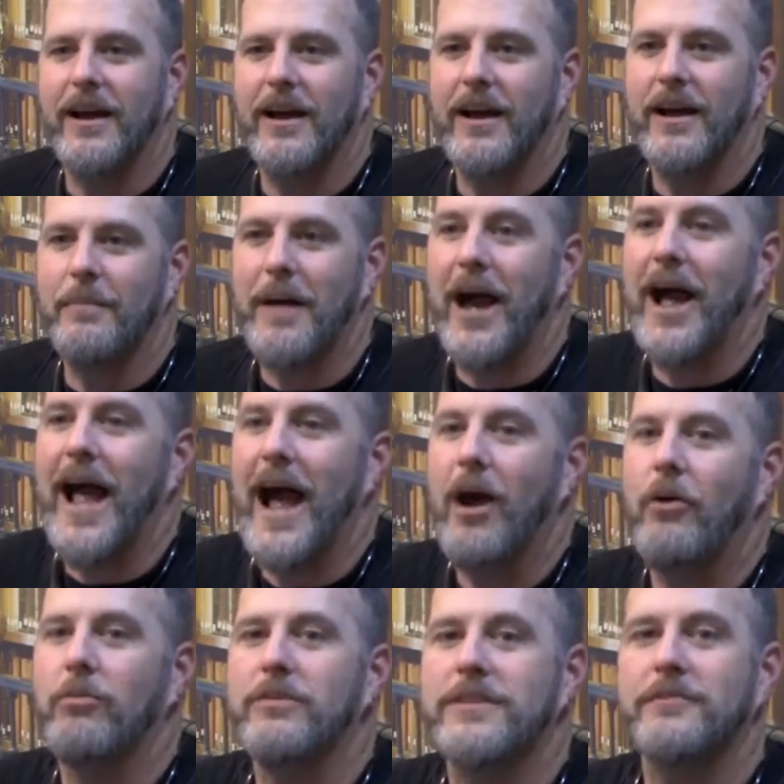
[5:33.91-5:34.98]
about
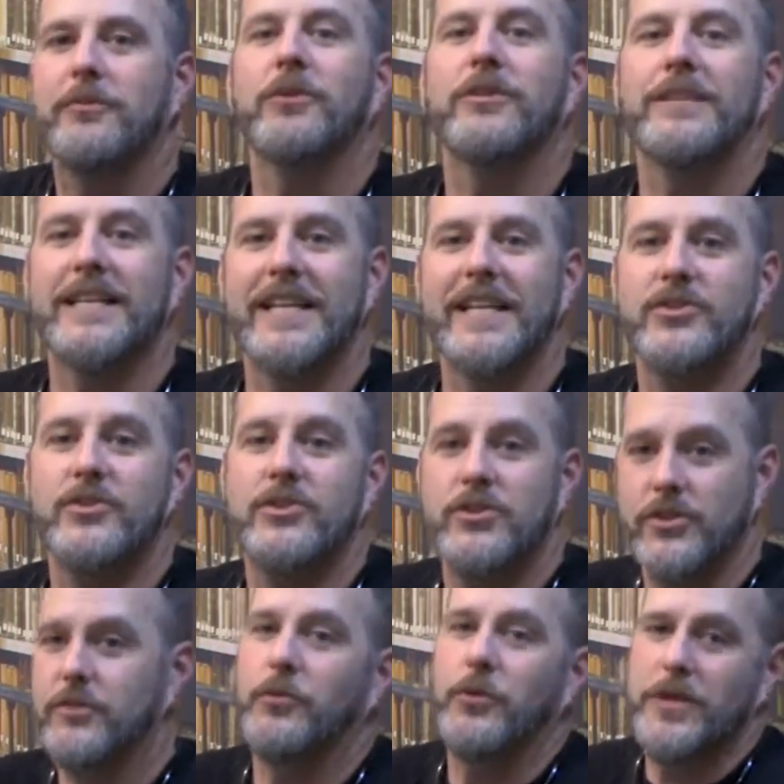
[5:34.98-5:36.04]
how difficult it is
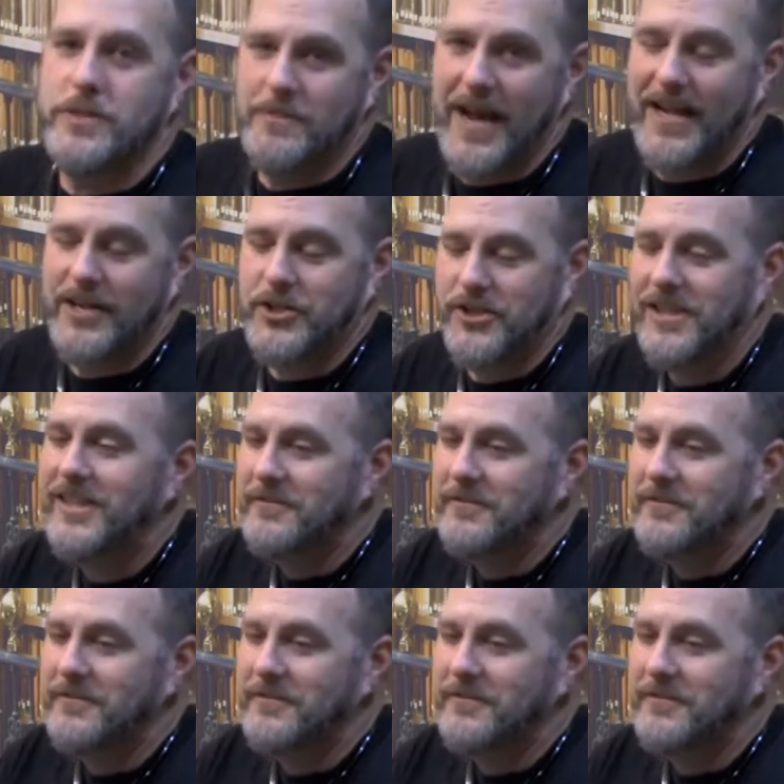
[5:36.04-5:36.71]
to voice match